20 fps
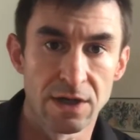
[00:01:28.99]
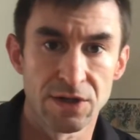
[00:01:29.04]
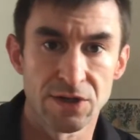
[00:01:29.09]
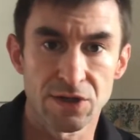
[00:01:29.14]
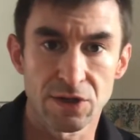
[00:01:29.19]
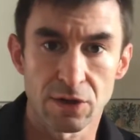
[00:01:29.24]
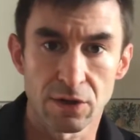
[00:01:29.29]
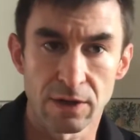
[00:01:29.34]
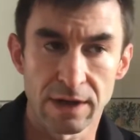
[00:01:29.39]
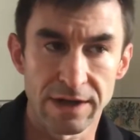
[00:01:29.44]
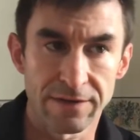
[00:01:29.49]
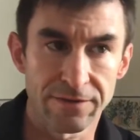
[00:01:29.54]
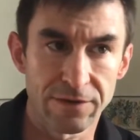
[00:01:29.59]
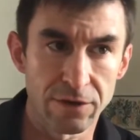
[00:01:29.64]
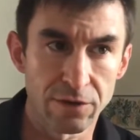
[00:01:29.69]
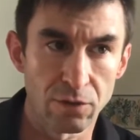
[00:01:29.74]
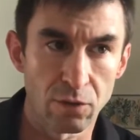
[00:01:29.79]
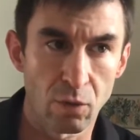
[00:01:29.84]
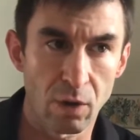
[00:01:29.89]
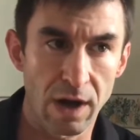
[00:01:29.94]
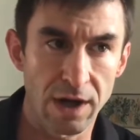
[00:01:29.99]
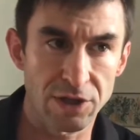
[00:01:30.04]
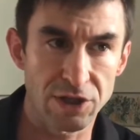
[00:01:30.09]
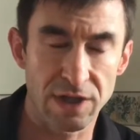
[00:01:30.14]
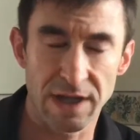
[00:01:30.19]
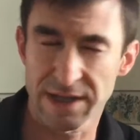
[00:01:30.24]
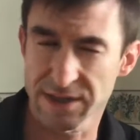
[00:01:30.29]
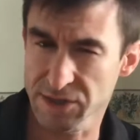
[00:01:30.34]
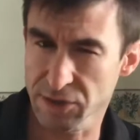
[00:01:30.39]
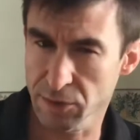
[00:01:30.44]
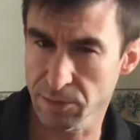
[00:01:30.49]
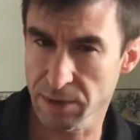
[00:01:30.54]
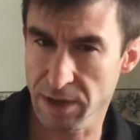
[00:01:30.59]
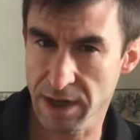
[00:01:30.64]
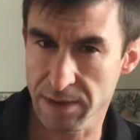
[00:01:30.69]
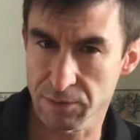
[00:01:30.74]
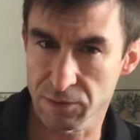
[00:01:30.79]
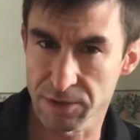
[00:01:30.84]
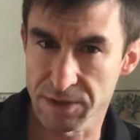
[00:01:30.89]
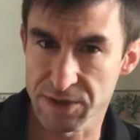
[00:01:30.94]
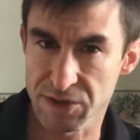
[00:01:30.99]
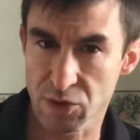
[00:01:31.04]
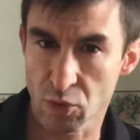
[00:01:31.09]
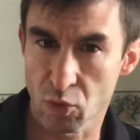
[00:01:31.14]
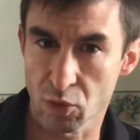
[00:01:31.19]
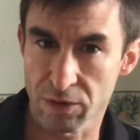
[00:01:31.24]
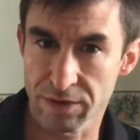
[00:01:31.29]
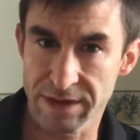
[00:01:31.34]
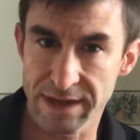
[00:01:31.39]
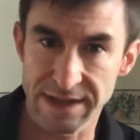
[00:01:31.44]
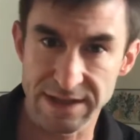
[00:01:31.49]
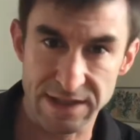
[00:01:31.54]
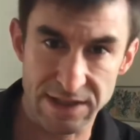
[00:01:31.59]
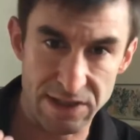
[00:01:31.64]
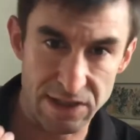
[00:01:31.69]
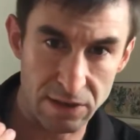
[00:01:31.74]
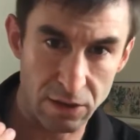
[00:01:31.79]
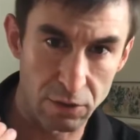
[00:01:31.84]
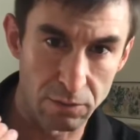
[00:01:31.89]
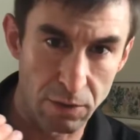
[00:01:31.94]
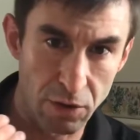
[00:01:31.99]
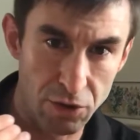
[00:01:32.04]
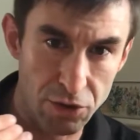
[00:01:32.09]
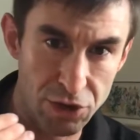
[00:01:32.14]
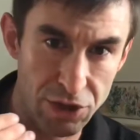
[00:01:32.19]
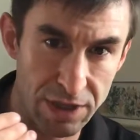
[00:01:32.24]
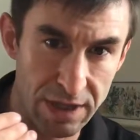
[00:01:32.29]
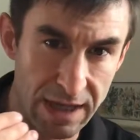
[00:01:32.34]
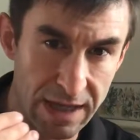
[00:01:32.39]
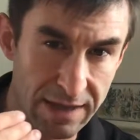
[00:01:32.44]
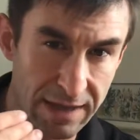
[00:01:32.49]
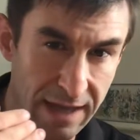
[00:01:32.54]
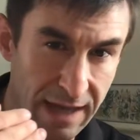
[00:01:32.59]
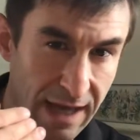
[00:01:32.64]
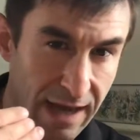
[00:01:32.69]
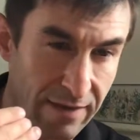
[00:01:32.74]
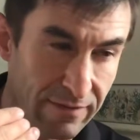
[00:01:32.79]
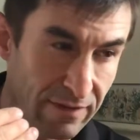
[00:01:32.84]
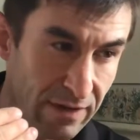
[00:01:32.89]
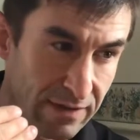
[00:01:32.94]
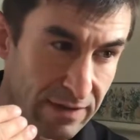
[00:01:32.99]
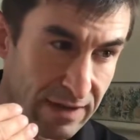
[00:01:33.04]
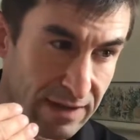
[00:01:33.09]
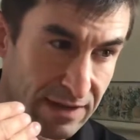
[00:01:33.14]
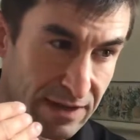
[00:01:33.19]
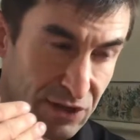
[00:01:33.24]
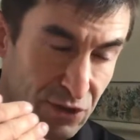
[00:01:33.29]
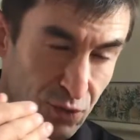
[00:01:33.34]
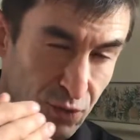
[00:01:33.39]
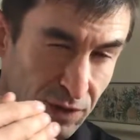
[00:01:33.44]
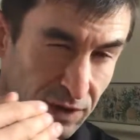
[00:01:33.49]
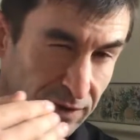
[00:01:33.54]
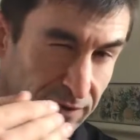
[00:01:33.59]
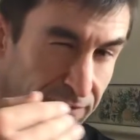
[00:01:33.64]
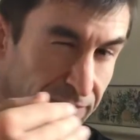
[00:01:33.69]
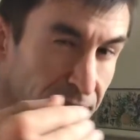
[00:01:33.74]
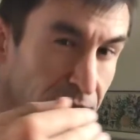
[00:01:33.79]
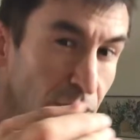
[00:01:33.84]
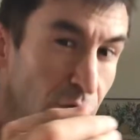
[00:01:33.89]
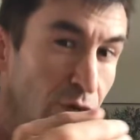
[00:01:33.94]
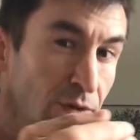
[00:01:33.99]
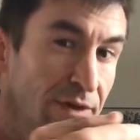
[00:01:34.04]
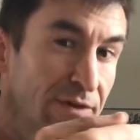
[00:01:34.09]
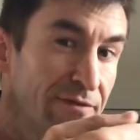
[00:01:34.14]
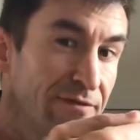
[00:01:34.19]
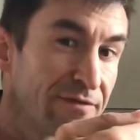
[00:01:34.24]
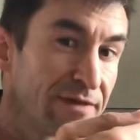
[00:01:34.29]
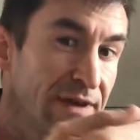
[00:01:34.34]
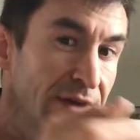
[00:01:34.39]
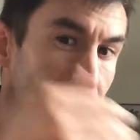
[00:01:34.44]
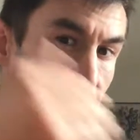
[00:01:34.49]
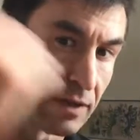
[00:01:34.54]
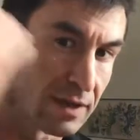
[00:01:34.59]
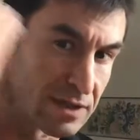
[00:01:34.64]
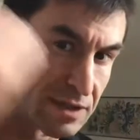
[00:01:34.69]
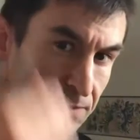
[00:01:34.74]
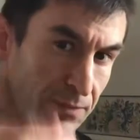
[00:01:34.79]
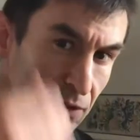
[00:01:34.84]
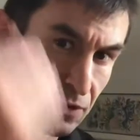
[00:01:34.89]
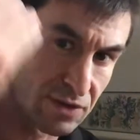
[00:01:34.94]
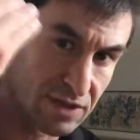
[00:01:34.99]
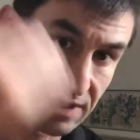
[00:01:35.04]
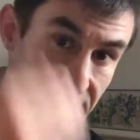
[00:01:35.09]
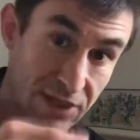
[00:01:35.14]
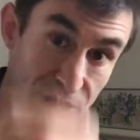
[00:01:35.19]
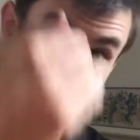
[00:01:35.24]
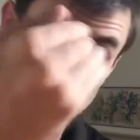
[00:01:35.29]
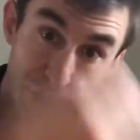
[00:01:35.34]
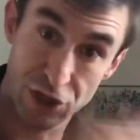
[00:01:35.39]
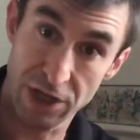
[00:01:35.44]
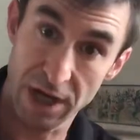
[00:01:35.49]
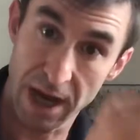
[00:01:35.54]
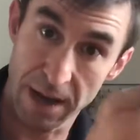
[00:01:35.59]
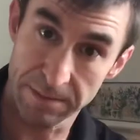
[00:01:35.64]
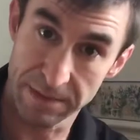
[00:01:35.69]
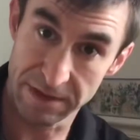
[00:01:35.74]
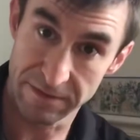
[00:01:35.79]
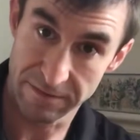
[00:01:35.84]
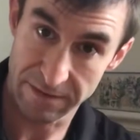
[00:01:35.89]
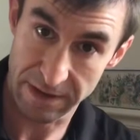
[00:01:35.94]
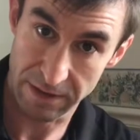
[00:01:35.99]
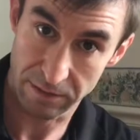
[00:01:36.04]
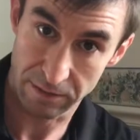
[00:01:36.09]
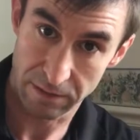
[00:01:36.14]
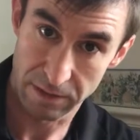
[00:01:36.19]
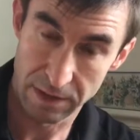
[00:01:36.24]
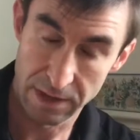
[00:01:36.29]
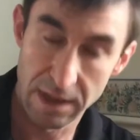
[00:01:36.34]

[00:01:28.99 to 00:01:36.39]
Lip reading: So if you watch like soap operas or things in slow motion and they have this really fluid feel as opposed to this choppy feel,